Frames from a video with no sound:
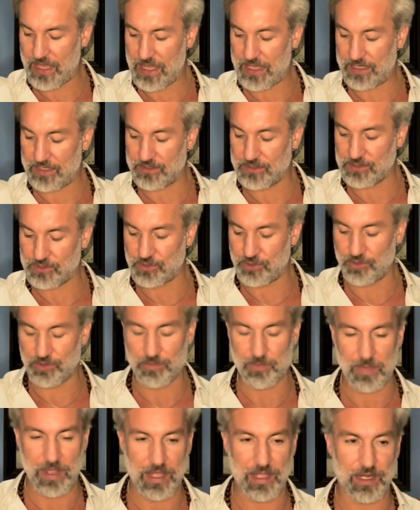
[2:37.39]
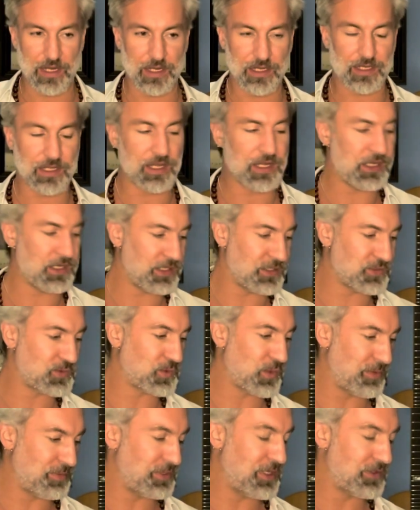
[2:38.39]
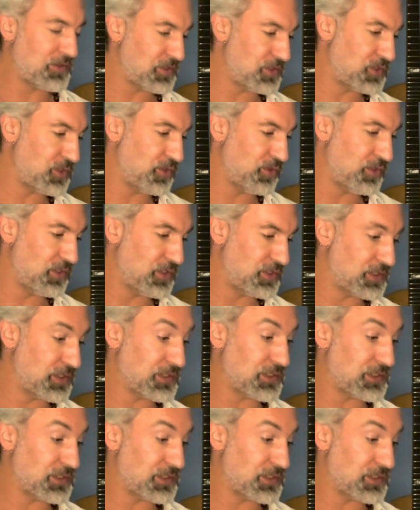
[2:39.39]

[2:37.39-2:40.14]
added the Tune-o-matic, and he had swapped out the tuners.